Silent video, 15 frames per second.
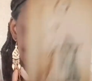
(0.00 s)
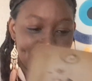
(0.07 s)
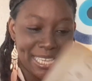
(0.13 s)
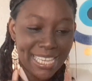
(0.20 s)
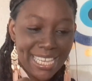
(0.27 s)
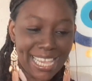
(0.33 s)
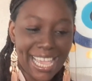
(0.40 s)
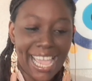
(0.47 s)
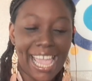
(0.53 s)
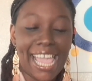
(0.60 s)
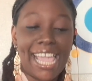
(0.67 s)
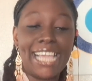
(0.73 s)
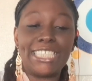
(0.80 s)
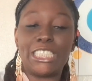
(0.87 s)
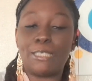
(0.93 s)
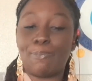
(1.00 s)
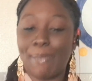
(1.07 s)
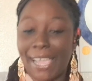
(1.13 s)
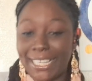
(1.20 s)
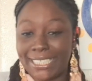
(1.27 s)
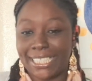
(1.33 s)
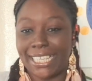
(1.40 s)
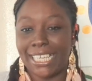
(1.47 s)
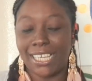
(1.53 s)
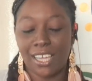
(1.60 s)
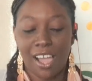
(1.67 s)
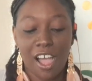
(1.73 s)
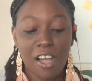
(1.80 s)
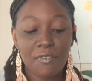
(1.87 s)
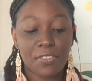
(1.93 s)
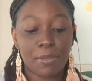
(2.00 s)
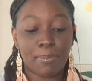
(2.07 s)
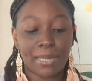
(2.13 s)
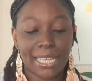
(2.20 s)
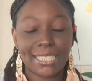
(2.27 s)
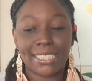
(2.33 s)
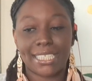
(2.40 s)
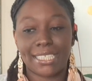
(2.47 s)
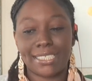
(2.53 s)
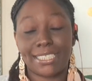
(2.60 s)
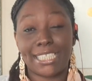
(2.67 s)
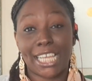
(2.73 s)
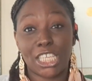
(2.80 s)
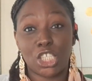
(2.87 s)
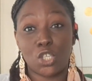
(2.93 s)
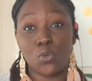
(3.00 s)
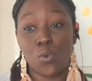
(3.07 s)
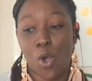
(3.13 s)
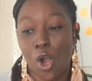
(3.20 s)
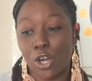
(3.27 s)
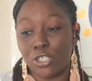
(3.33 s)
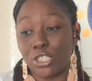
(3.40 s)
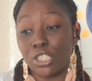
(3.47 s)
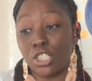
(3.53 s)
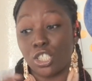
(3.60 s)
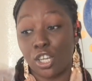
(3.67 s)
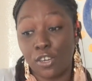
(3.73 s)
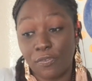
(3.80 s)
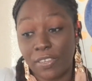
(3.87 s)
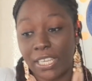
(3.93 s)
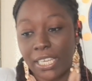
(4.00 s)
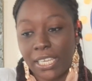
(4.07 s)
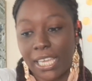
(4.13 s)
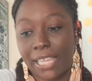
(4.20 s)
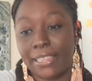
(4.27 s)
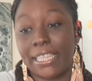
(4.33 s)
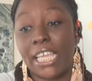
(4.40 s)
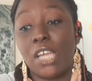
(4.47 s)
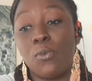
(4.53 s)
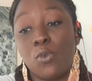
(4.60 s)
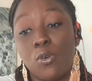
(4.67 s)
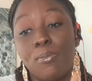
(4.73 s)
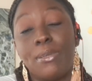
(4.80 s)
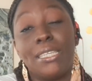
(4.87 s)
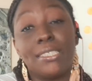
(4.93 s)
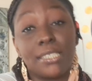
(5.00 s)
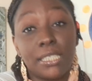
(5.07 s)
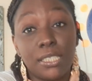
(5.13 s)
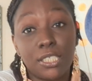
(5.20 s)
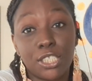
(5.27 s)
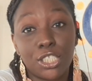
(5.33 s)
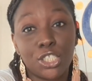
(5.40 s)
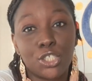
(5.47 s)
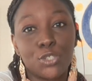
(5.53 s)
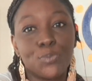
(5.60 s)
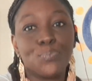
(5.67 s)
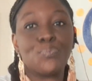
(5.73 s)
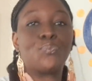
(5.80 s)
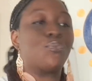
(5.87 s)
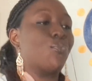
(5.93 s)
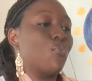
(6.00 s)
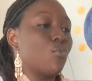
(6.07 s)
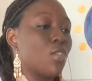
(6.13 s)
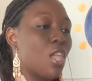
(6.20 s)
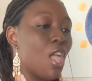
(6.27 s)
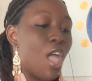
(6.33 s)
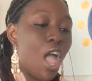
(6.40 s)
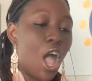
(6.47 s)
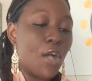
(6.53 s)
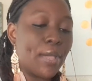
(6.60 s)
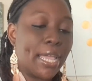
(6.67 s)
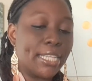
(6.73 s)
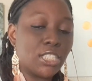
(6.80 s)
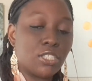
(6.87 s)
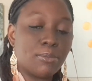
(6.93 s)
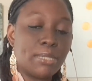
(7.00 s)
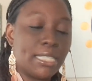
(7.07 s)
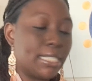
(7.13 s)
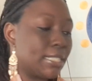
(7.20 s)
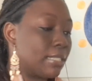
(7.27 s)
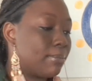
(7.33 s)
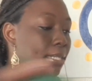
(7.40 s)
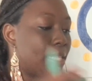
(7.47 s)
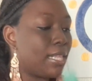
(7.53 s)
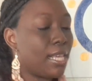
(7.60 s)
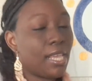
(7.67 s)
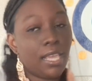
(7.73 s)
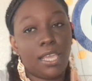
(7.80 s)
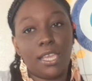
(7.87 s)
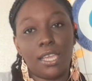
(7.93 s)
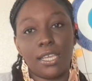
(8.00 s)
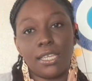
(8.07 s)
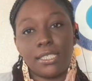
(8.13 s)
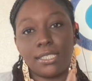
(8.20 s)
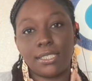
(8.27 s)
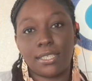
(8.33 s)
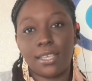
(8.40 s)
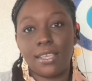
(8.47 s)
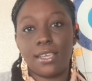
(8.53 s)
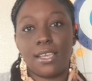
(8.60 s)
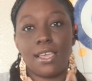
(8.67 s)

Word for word: be expecting of the blessings that you are deserving and they will be sent to you. Okay, so I'm gonna get some of these